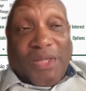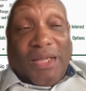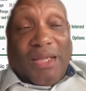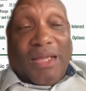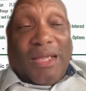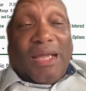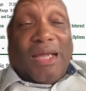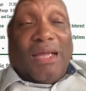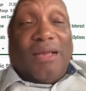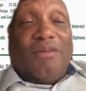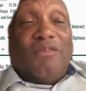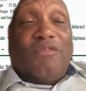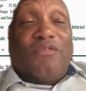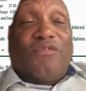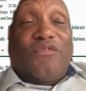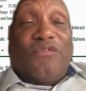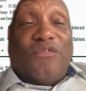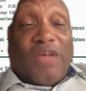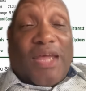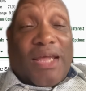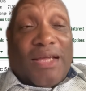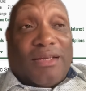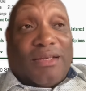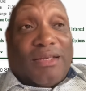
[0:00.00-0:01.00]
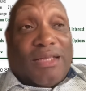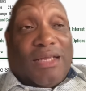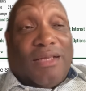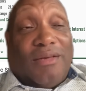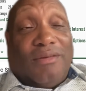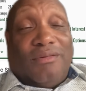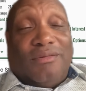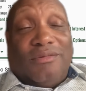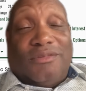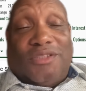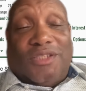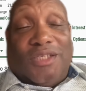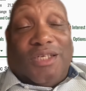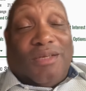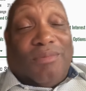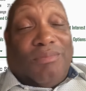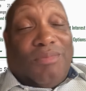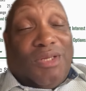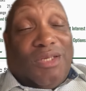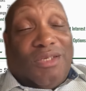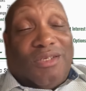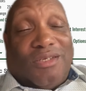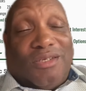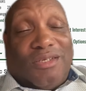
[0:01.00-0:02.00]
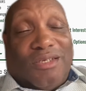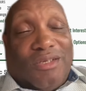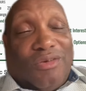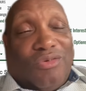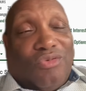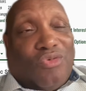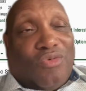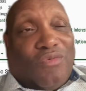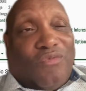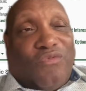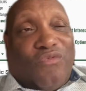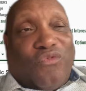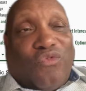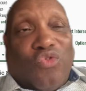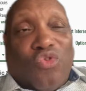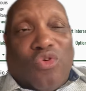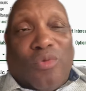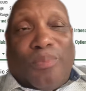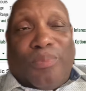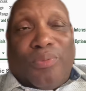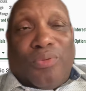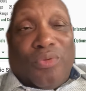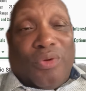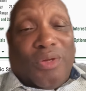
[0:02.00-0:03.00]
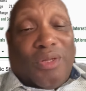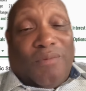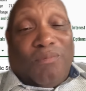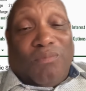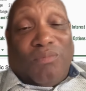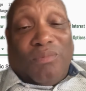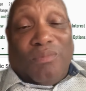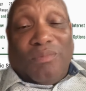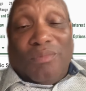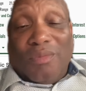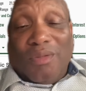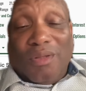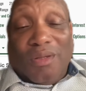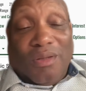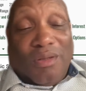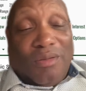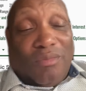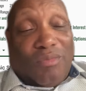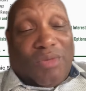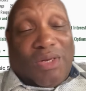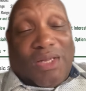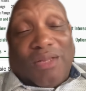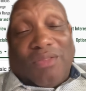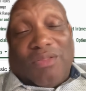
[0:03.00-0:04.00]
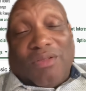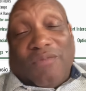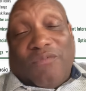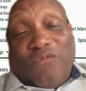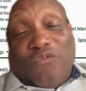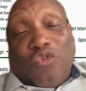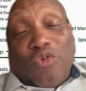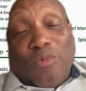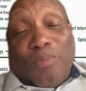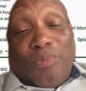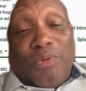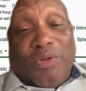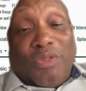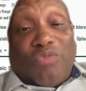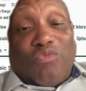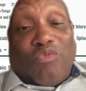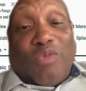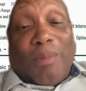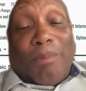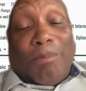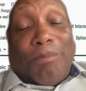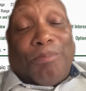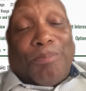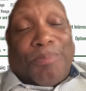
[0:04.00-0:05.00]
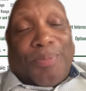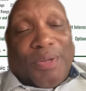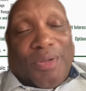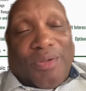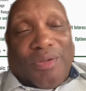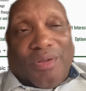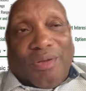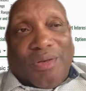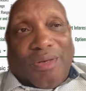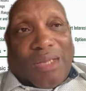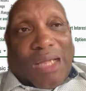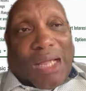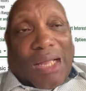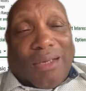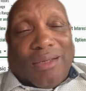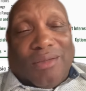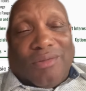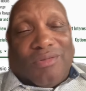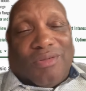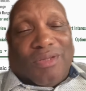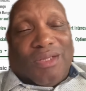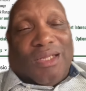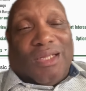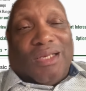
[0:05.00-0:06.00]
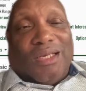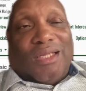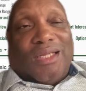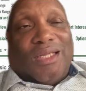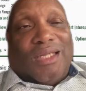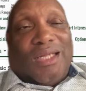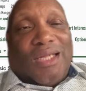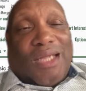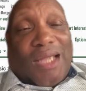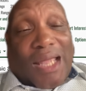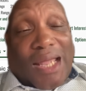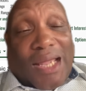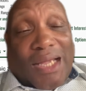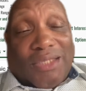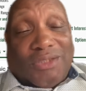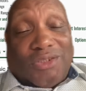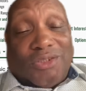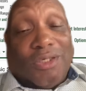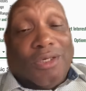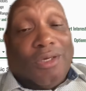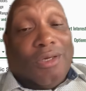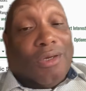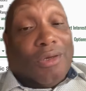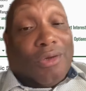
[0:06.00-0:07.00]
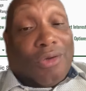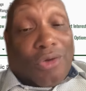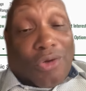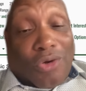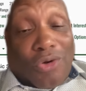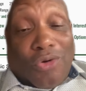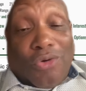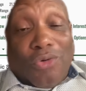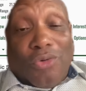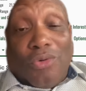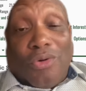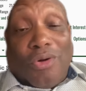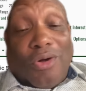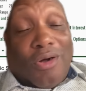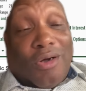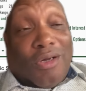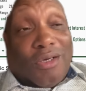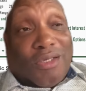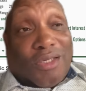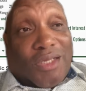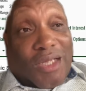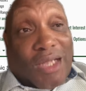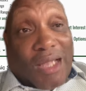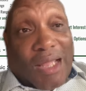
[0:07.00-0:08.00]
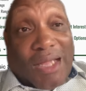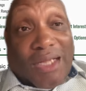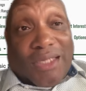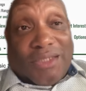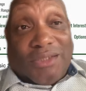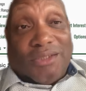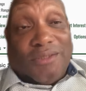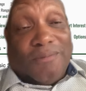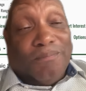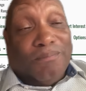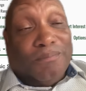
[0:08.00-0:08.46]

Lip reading: And the fact that GME is sitting on $4.3 billion in cash, cold hard cash,